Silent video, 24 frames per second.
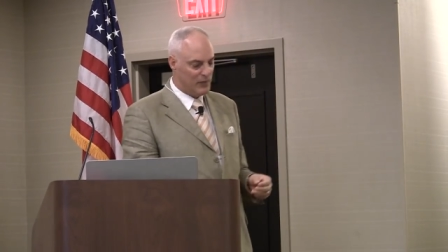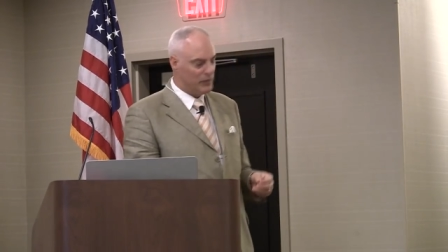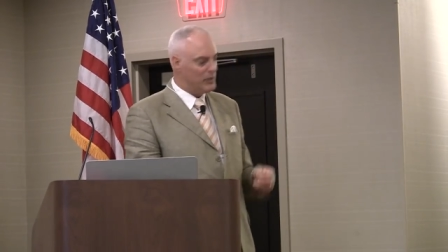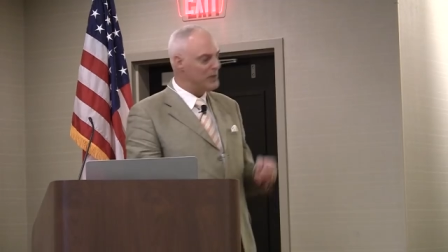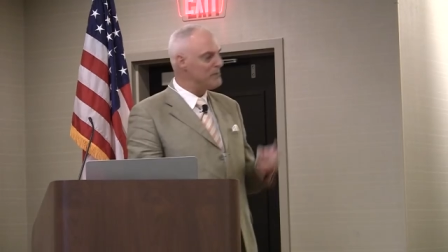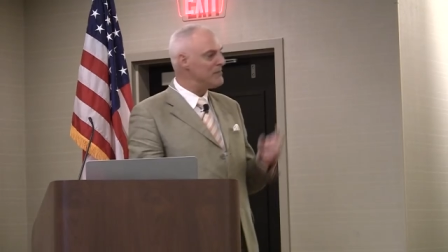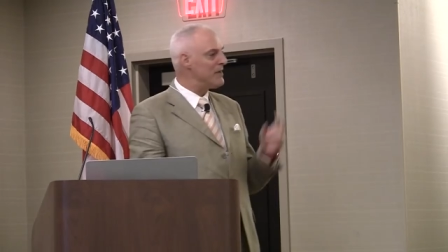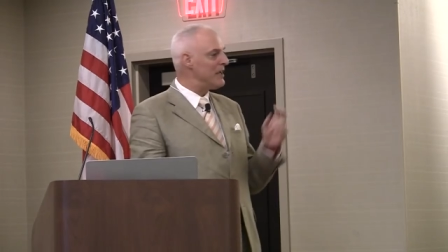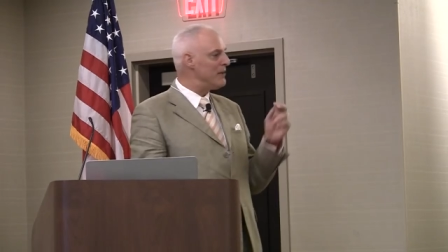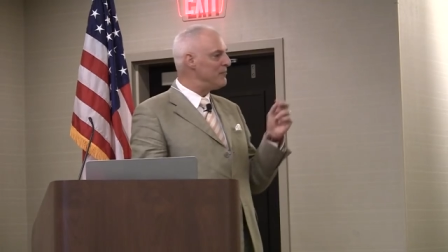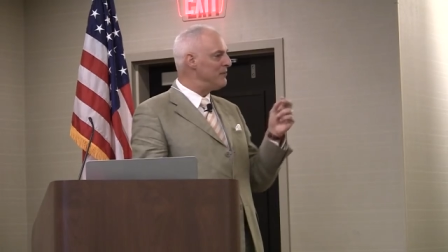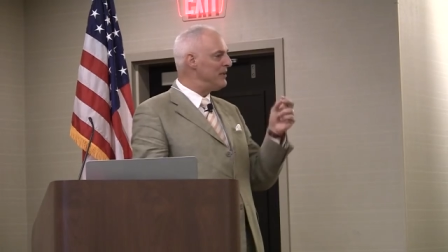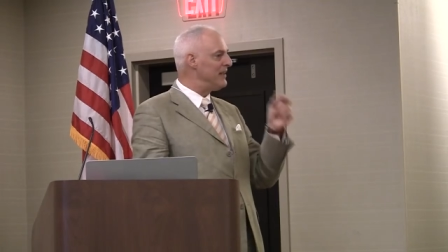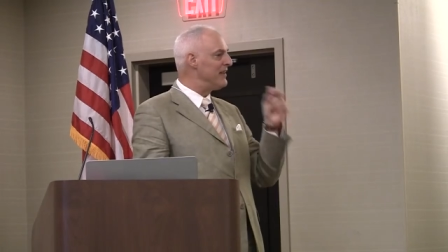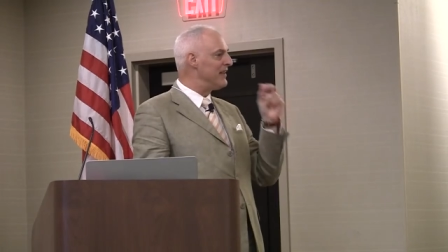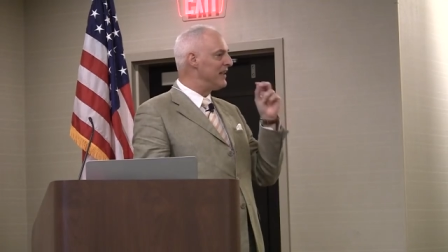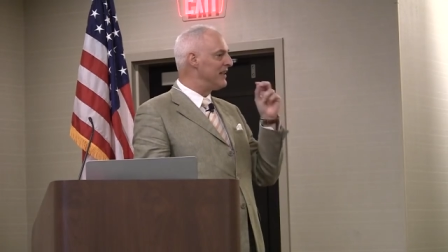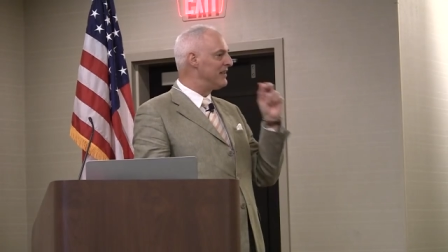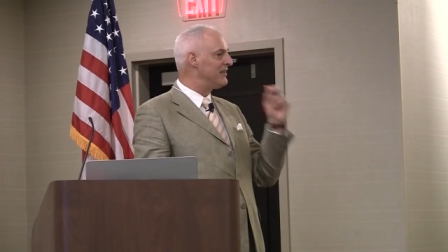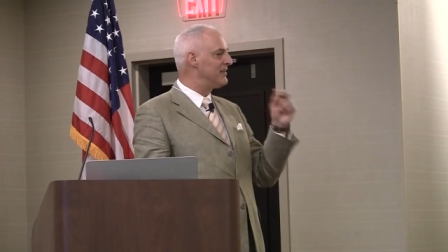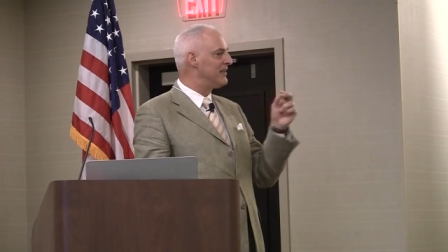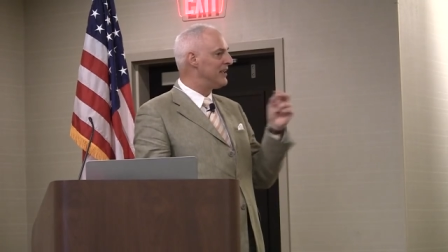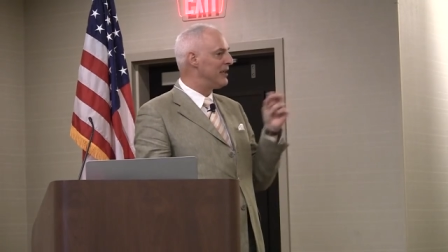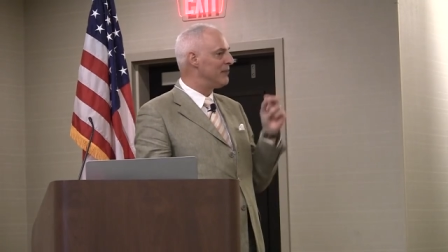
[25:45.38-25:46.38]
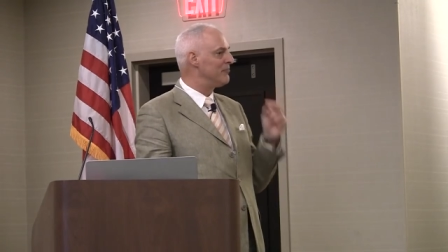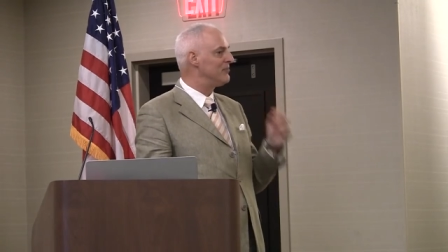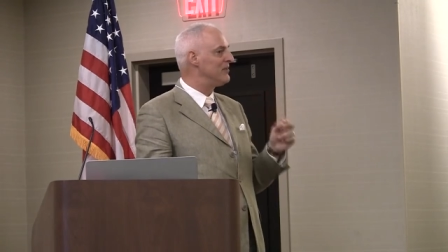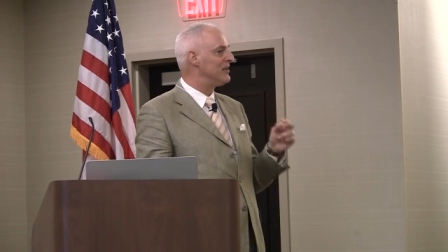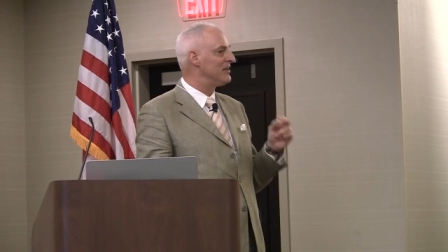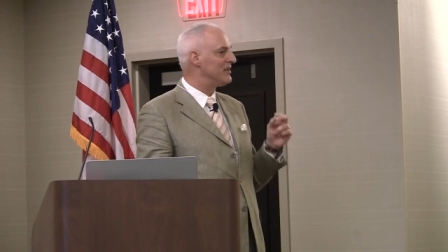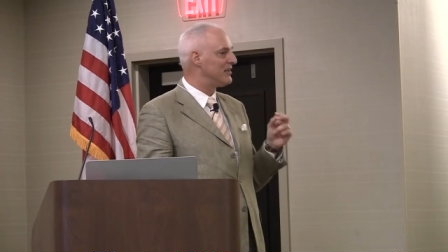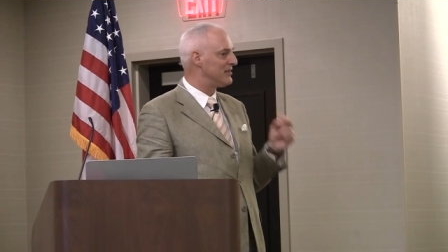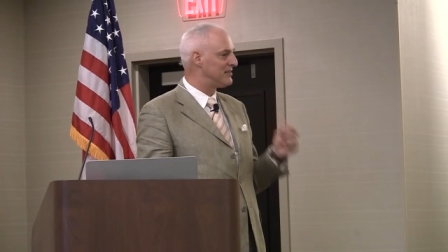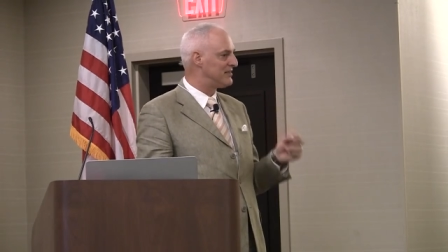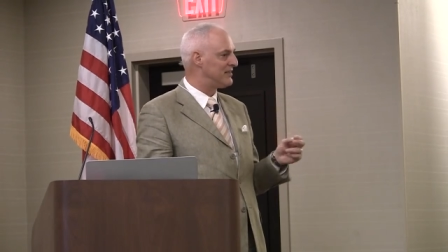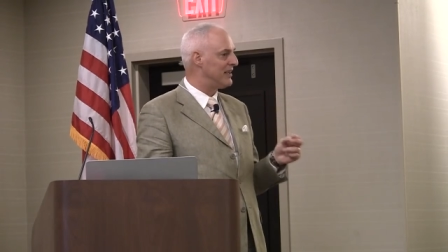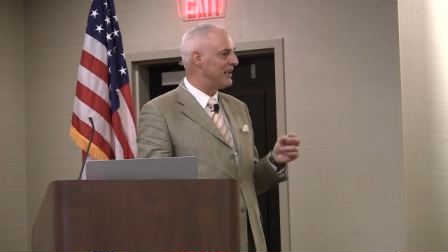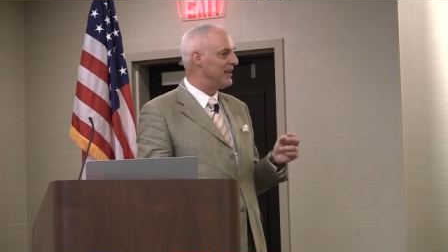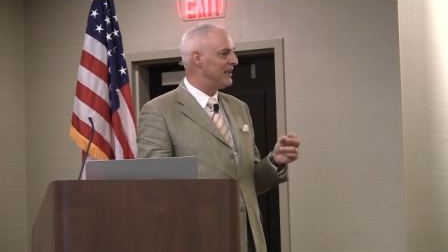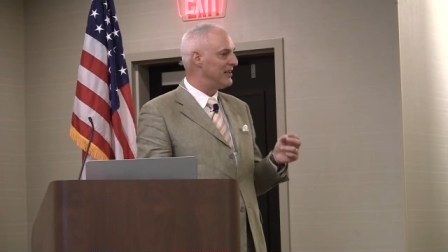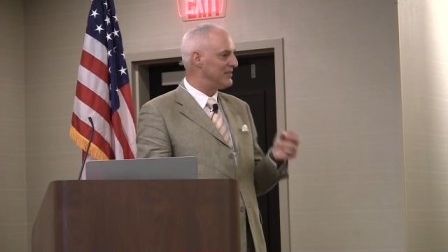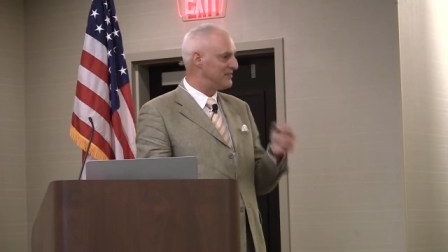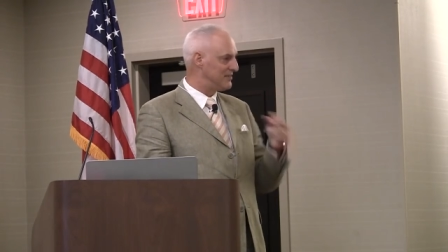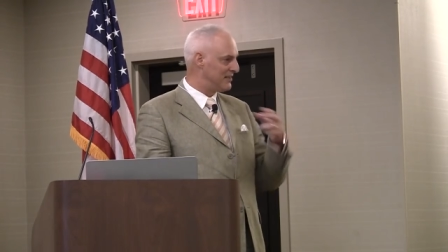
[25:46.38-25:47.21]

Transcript: we may be then tempted to say,